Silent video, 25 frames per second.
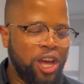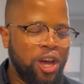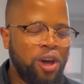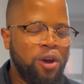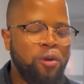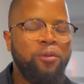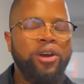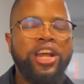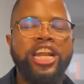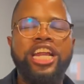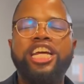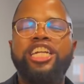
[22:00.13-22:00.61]

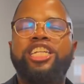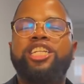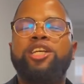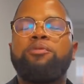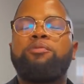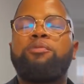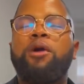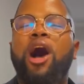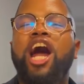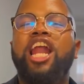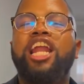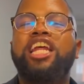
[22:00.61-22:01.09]
We need to
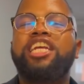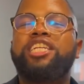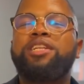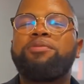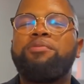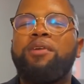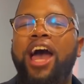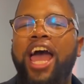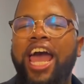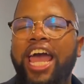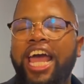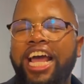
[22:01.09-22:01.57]
polish
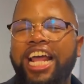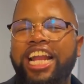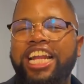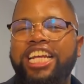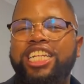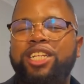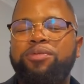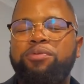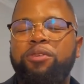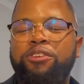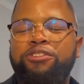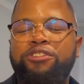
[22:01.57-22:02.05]
my
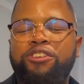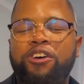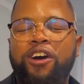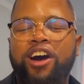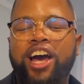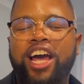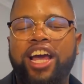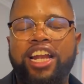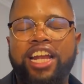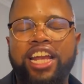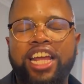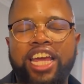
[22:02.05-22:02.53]
English before
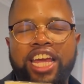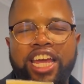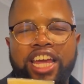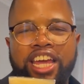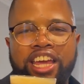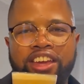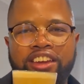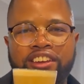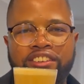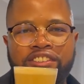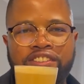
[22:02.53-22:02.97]
I leave.